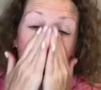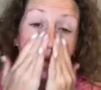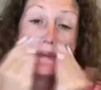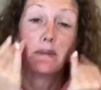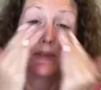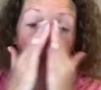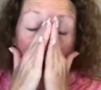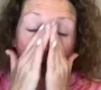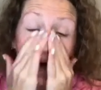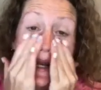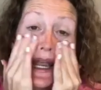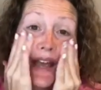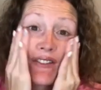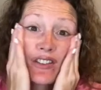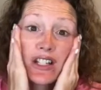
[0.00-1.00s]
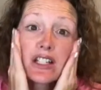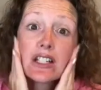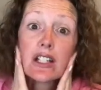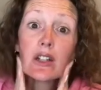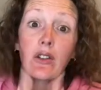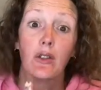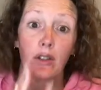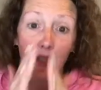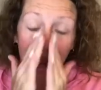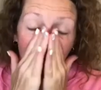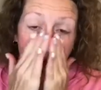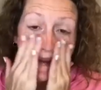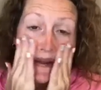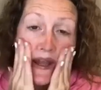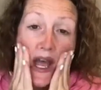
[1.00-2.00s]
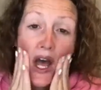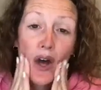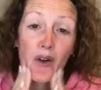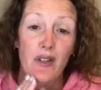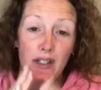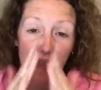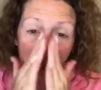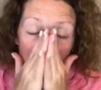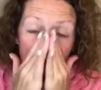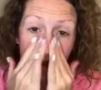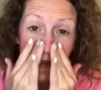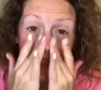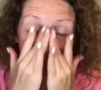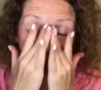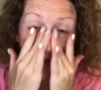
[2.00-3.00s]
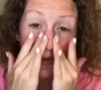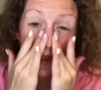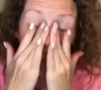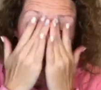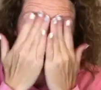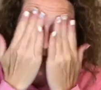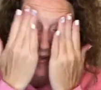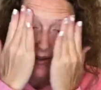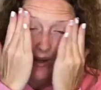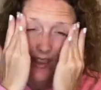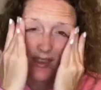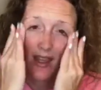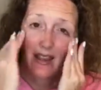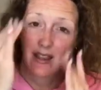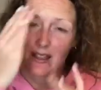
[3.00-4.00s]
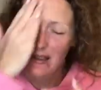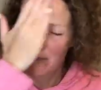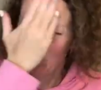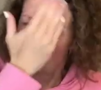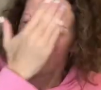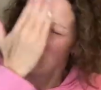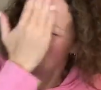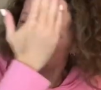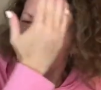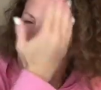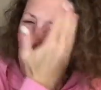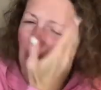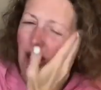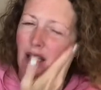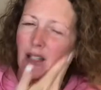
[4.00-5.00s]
before I have to skedaddle out of the house to do a live. So I thought this morning as I'm getting